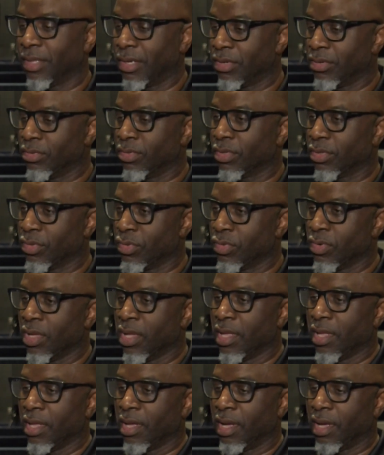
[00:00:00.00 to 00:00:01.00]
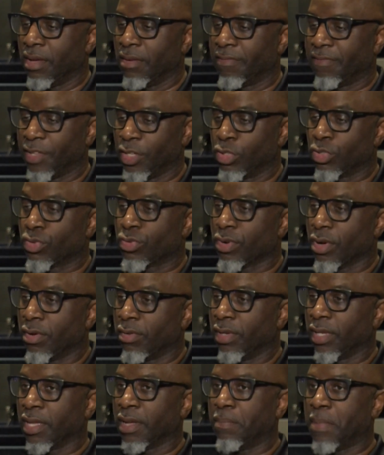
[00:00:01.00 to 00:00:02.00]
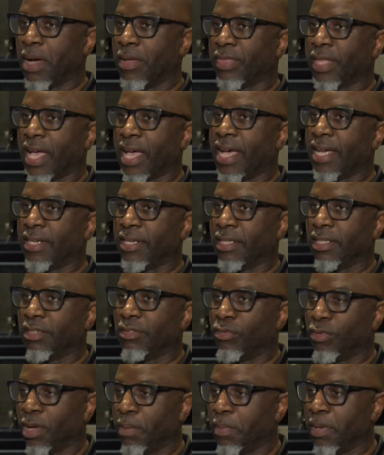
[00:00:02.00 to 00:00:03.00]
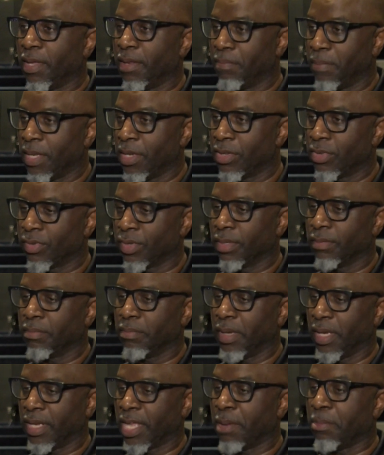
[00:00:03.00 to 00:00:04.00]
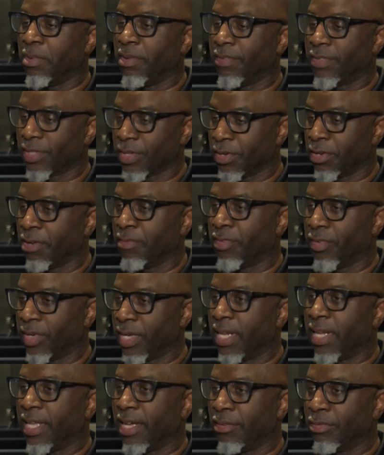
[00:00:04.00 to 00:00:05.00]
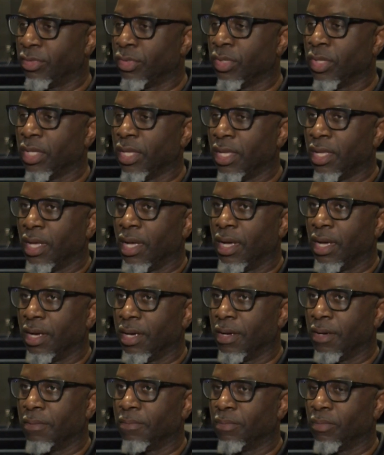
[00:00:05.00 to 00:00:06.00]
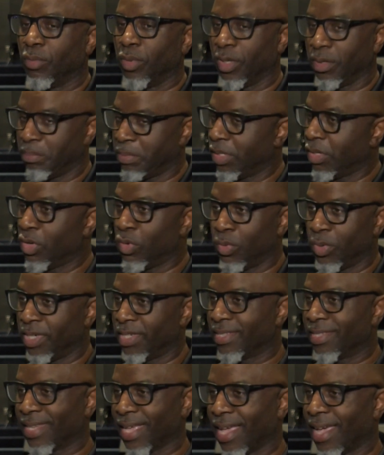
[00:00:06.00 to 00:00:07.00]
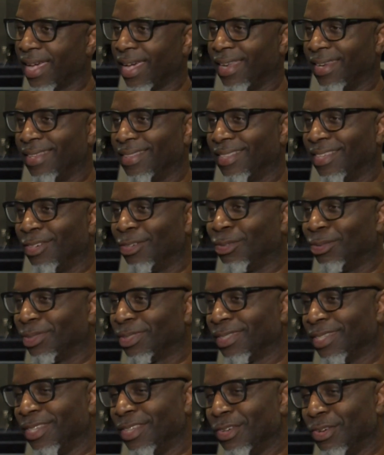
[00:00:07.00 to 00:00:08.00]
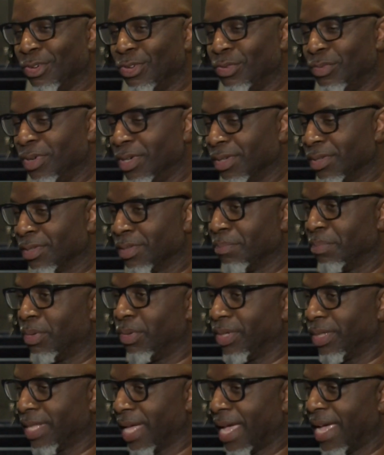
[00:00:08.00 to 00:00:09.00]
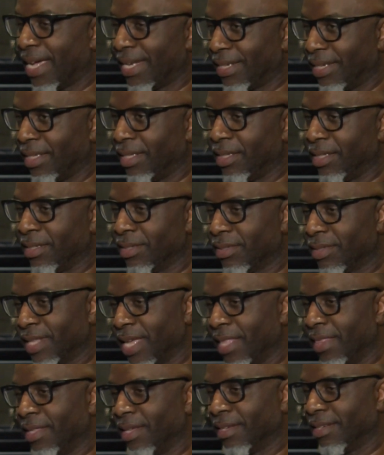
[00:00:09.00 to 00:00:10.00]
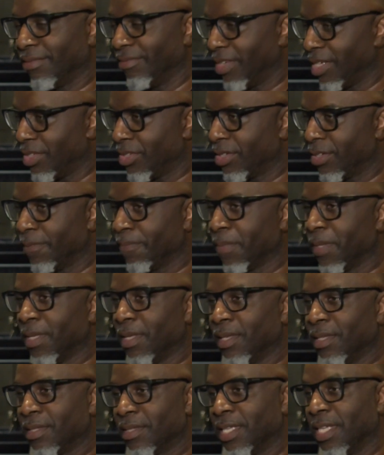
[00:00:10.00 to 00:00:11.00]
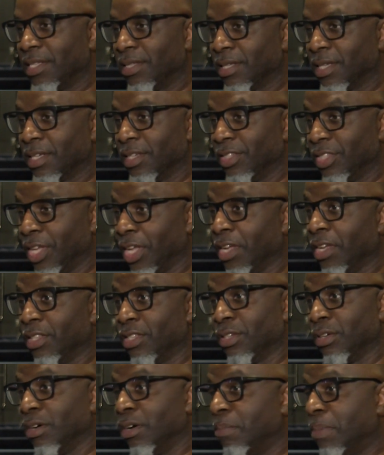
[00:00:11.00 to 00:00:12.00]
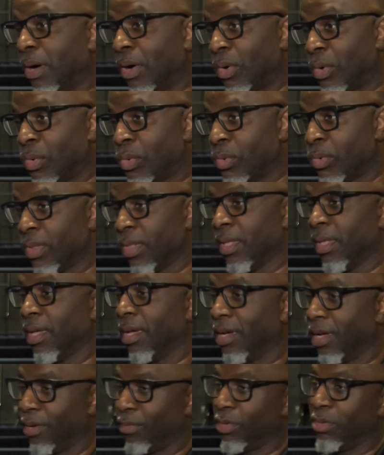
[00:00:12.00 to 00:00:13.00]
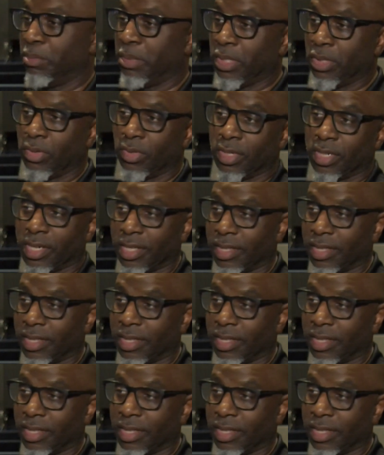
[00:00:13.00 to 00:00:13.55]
those who uh, feel strongly about the idea of women in ministry being able to serve on that level um, will be on one side, and those who want to support the ideas that the convention seeks to continue to uphold um, will be on the